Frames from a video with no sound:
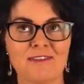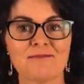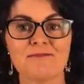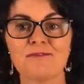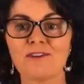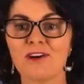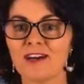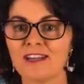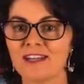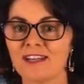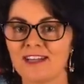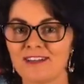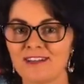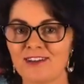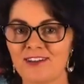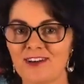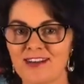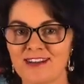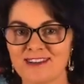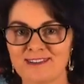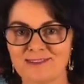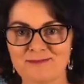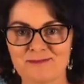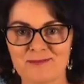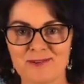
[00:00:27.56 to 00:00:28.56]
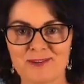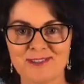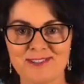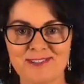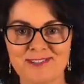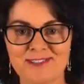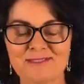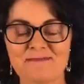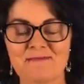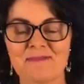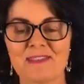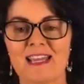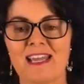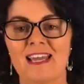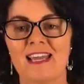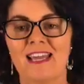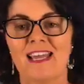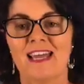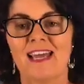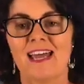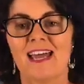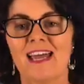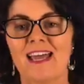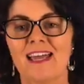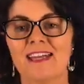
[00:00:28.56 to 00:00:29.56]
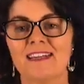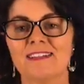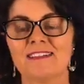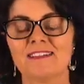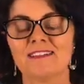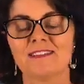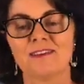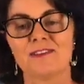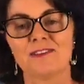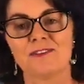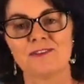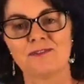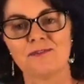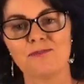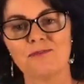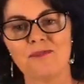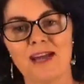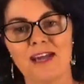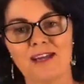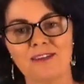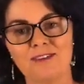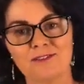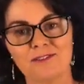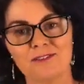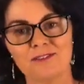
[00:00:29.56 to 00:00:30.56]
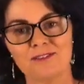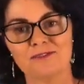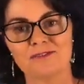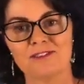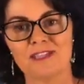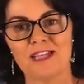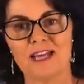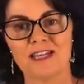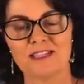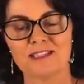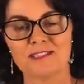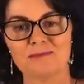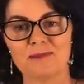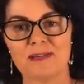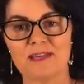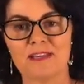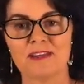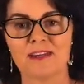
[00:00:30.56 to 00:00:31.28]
Friday night, it was. And throughout all of last week,